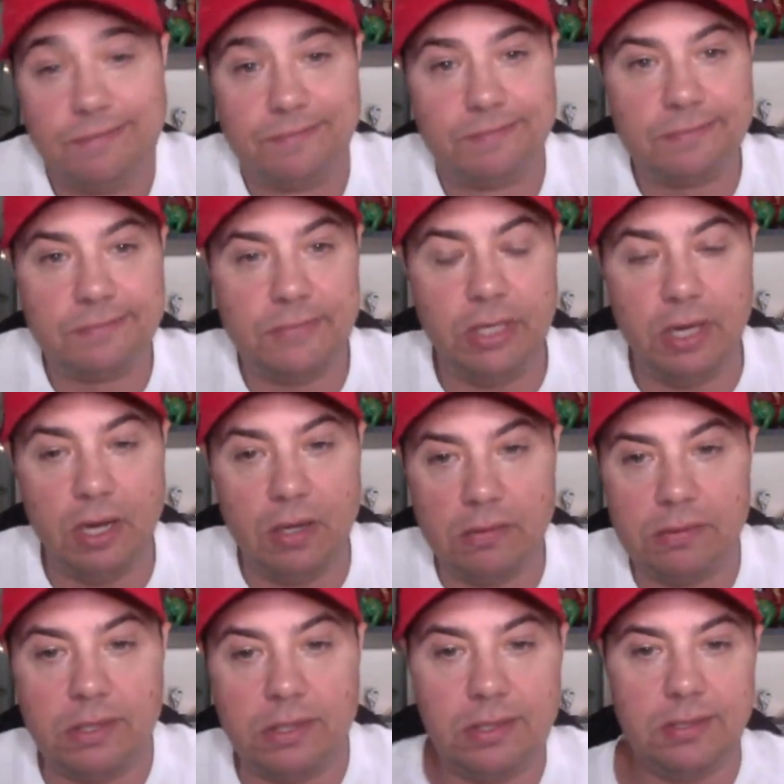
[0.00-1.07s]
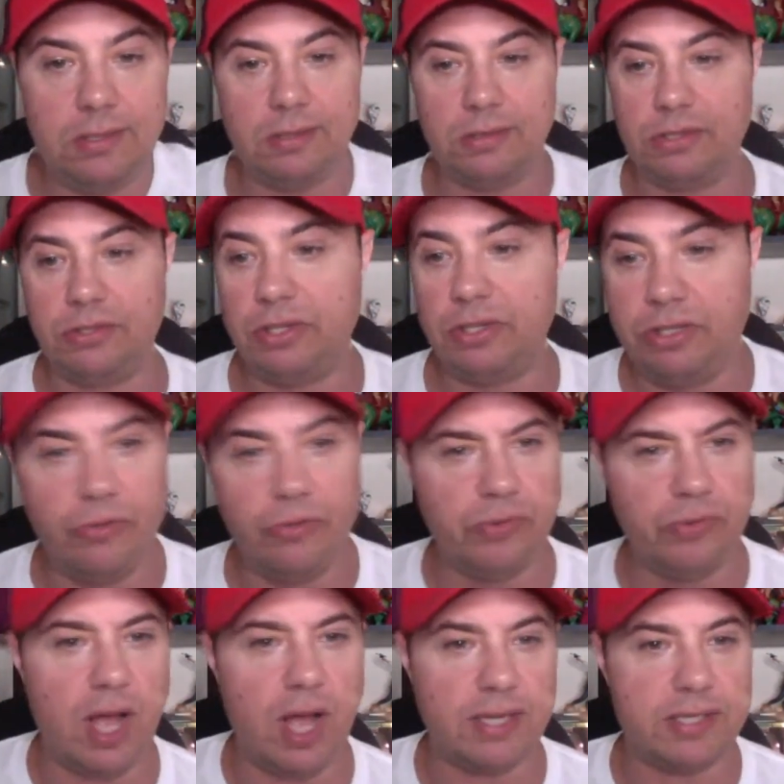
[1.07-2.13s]
you've
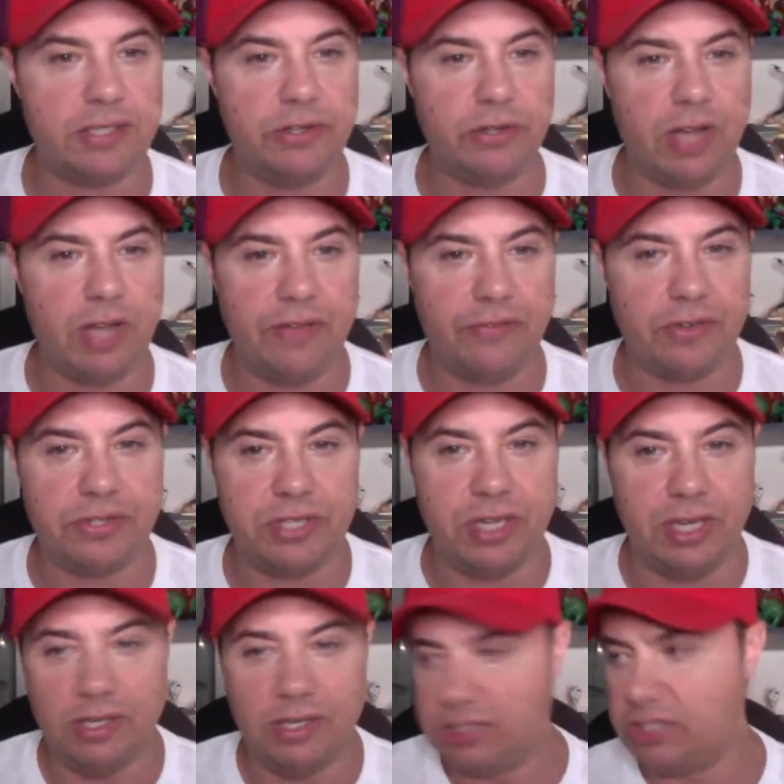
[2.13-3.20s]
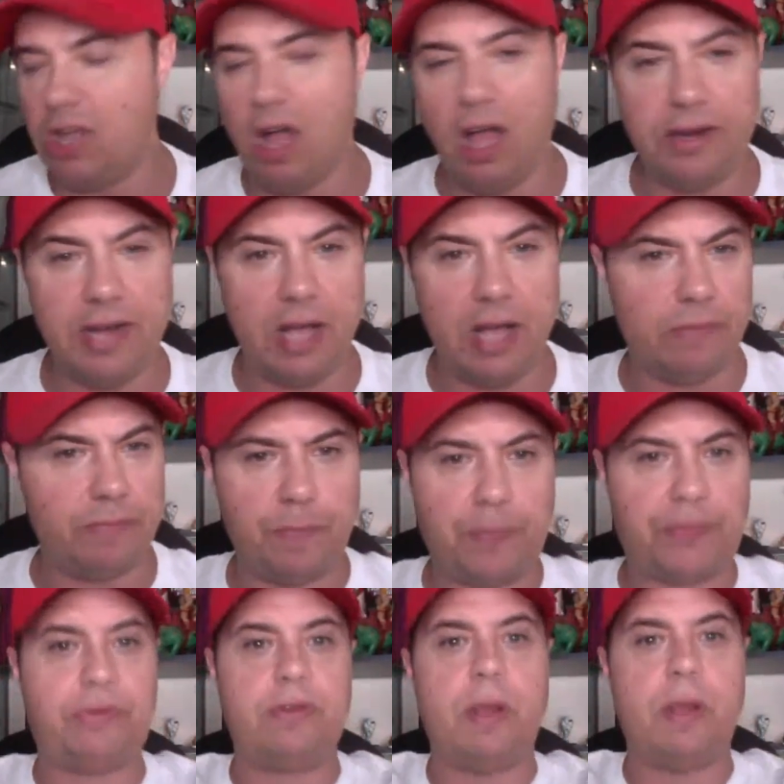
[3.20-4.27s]
lost your diversity. It's gone now,
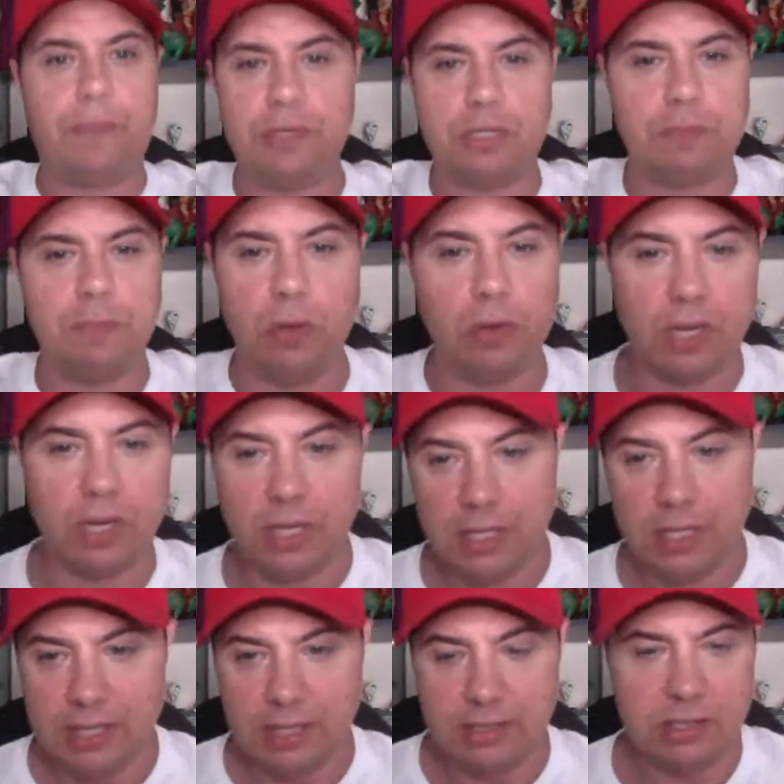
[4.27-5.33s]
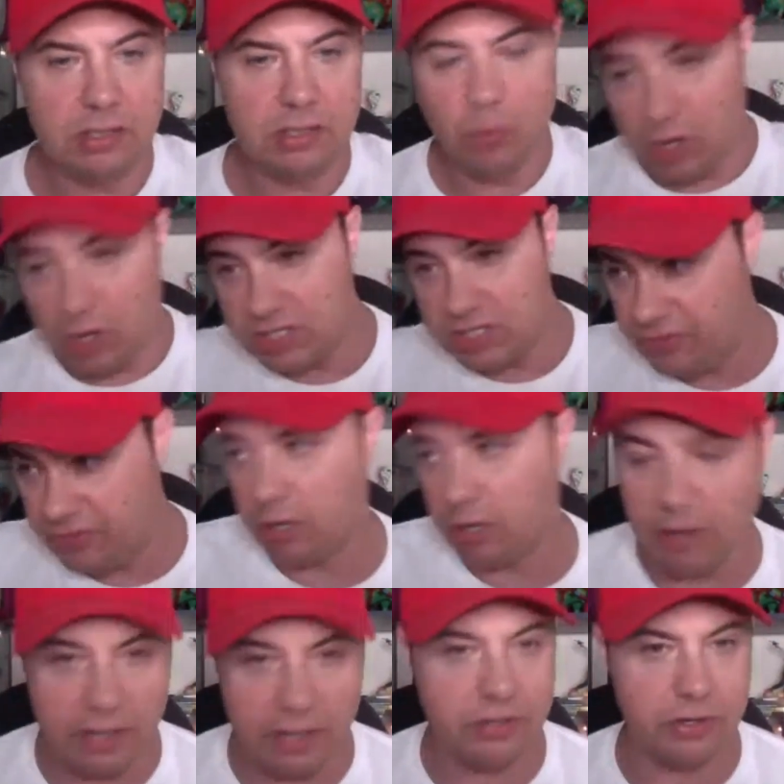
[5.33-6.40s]
up in smoke. Whereas if they
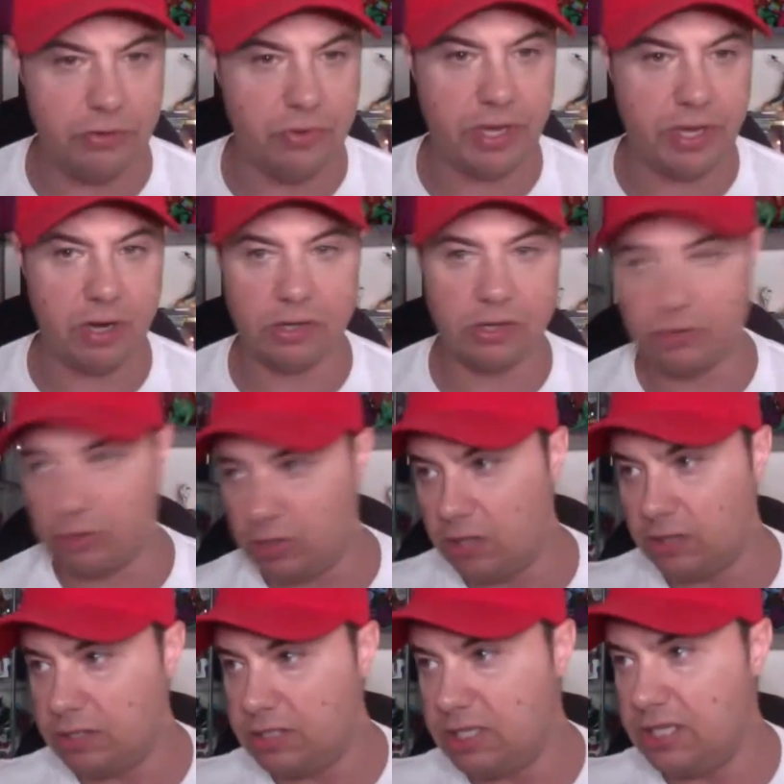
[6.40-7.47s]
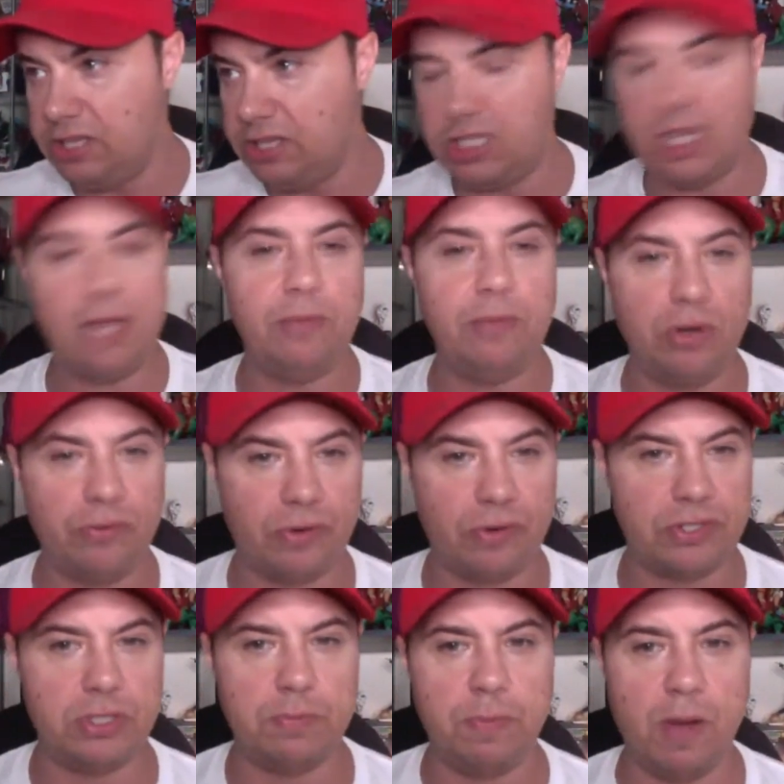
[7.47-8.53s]
created a new character in the same universe as
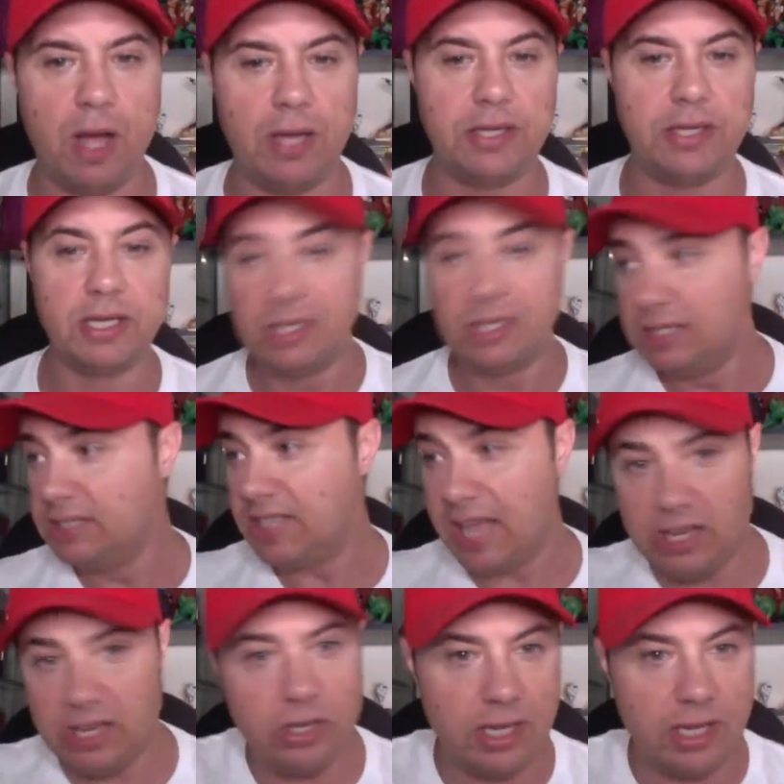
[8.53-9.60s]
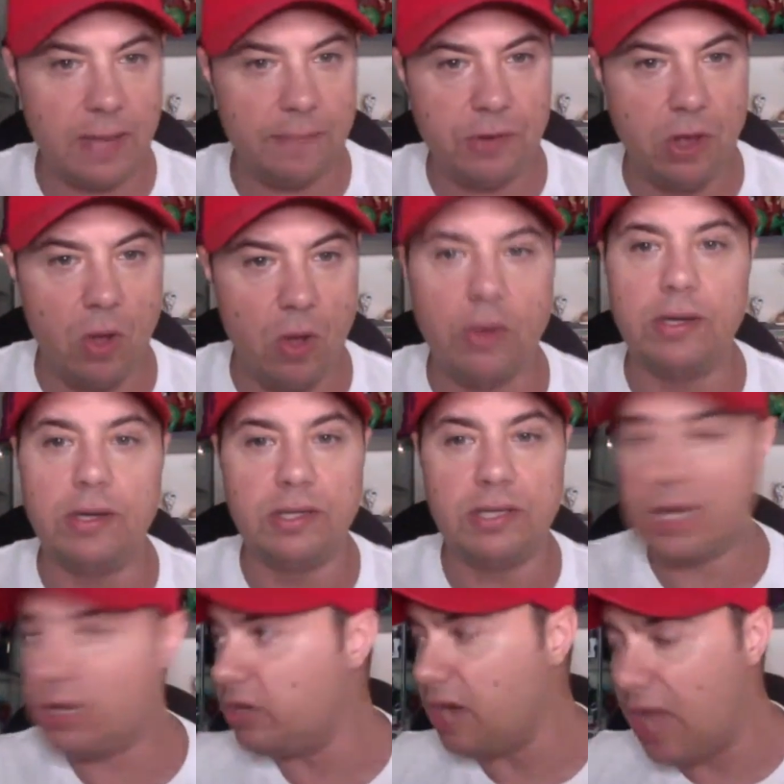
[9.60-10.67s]
Bond, that could have kept going. That
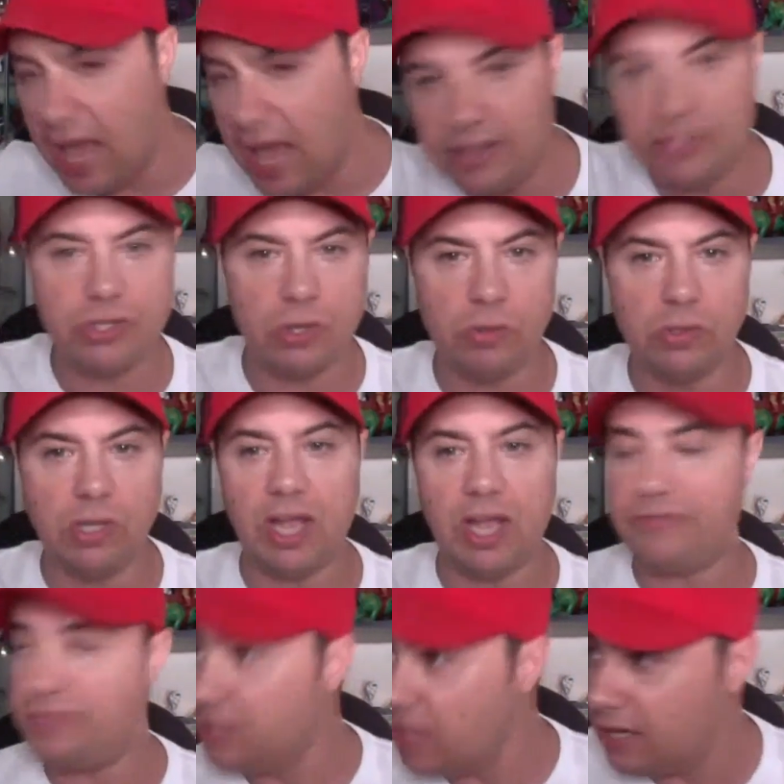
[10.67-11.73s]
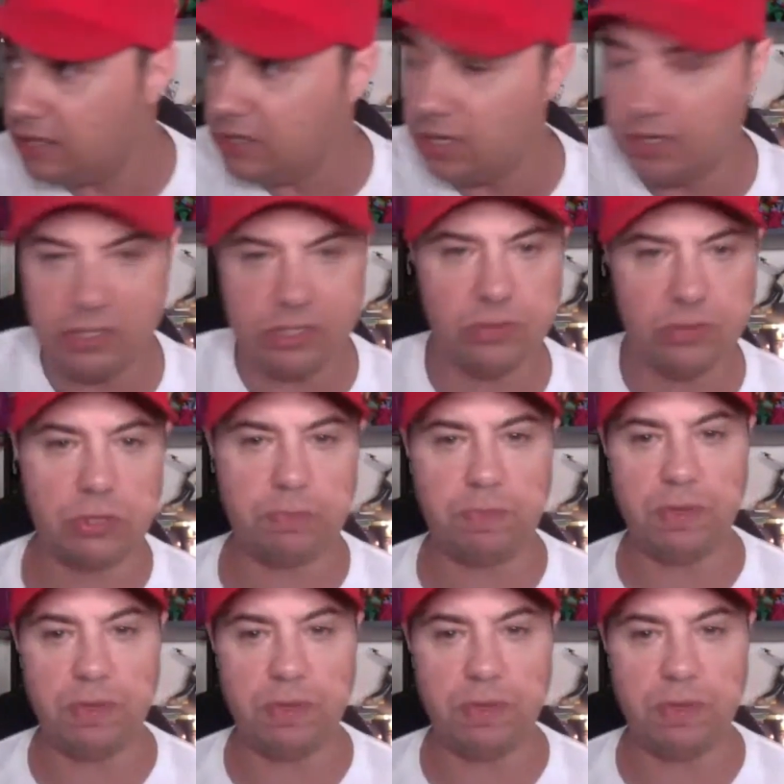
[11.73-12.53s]
could have had its own life and done its own spin-off